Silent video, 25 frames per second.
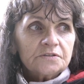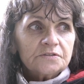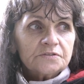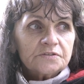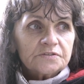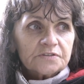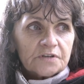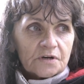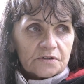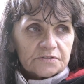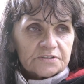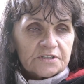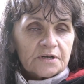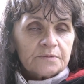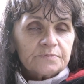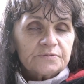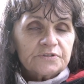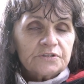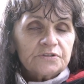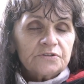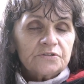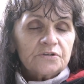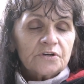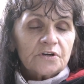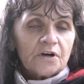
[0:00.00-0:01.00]
So it's up
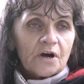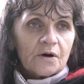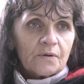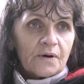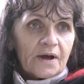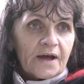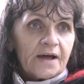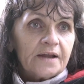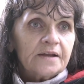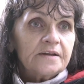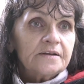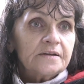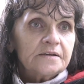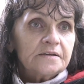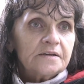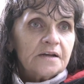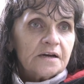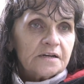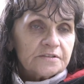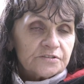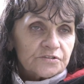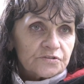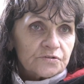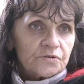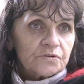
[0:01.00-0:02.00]
to you to go out
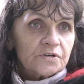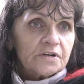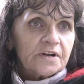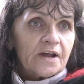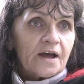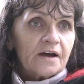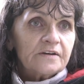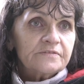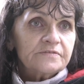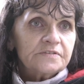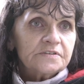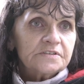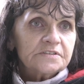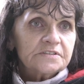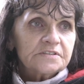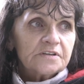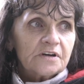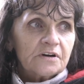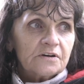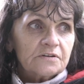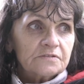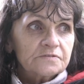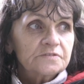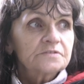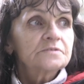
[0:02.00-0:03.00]
and sort it out for
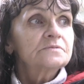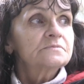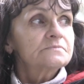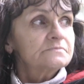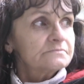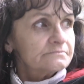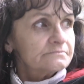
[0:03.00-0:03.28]
yourselves.